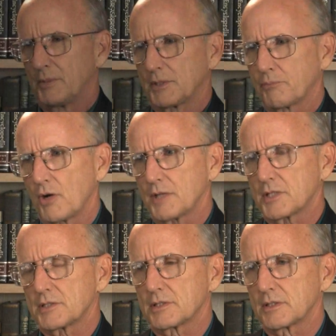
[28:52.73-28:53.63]
But the
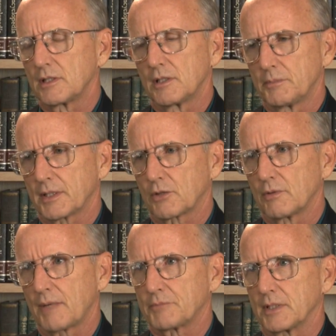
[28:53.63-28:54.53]
process is a little bit
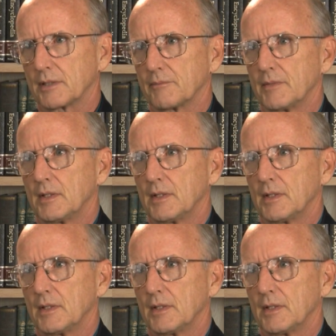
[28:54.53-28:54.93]
corrupting.